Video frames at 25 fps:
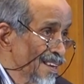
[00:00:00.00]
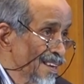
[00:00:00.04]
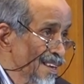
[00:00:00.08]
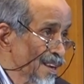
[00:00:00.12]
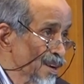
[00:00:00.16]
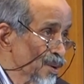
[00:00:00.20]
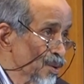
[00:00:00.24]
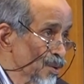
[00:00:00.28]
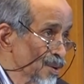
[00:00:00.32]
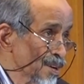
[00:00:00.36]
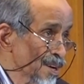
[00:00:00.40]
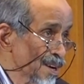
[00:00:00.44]

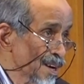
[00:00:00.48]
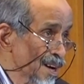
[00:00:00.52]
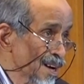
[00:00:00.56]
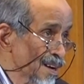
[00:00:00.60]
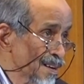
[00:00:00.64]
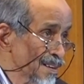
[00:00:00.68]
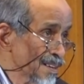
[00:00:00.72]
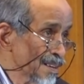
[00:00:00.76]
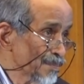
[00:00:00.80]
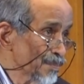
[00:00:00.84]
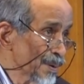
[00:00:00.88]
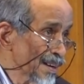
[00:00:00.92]
he
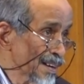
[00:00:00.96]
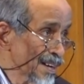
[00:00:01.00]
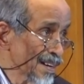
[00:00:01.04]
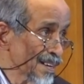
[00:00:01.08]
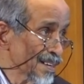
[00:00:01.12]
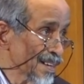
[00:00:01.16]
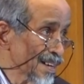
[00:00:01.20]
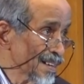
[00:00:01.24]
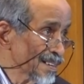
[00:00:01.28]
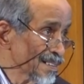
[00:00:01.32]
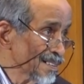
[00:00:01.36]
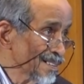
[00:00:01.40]

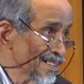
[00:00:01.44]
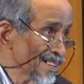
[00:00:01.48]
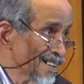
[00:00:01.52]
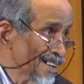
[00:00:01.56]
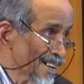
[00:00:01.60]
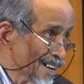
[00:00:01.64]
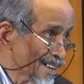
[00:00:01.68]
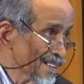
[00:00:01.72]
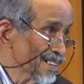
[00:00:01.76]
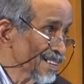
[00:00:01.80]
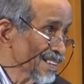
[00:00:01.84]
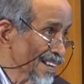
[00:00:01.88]
predicted
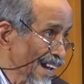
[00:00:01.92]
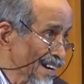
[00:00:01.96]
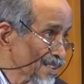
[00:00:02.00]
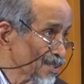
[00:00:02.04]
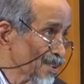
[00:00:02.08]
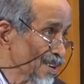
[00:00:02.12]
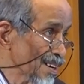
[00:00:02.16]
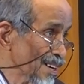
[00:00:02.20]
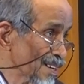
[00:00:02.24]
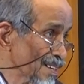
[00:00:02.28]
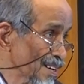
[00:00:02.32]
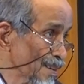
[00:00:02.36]
or he
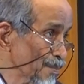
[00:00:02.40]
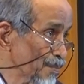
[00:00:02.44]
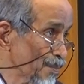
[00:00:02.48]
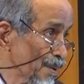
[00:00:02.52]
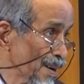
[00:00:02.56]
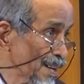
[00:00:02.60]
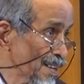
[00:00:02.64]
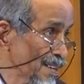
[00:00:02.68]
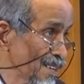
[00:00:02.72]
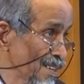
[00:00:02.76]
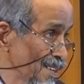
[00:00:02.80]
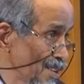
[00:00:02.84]
calculated
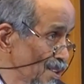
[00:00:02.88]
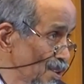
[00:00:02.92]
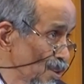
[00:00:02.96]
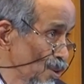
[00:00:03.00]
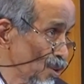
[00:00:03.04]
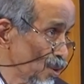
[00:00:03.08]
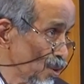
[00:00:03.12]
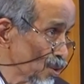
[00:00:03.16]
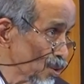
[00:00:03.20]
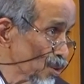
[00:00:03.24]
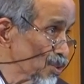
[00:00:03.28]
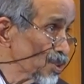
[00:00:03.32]
pi
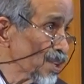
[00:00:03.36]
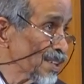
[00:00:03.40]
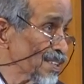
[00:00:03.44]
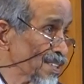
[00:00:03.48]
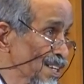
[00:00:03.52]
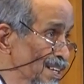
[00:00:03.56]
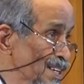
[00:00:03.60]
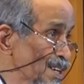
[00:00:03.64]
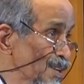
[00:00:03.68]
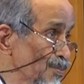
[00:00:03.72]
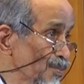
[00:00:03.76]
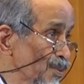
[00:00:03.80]
to
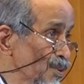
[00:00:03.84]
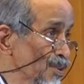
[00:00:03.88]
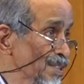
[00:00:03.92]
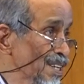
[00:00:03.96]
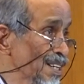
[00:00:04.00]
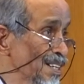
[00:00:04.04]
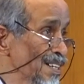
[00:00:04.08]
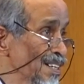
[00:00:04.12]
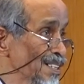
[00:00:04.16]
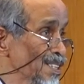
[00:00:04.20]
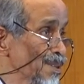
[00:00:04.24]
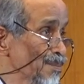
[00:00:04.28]
13 or
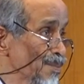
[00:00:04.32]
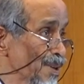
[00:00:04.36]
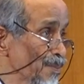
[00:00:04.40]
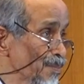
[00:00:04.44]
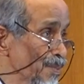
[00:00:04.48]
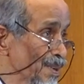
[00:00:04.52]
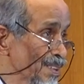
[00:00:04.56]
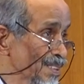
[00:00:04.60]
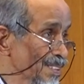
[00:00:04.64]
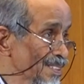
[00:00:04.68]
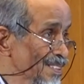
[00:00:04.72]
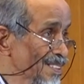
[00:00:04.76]
14 decimal
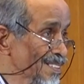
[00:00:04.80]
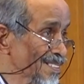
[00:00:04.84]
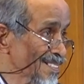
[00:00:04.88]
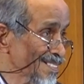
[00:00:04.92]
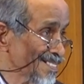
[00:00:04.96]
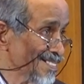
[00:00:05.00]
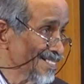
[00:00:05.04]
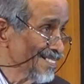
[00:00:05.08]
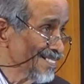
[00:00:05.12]
places.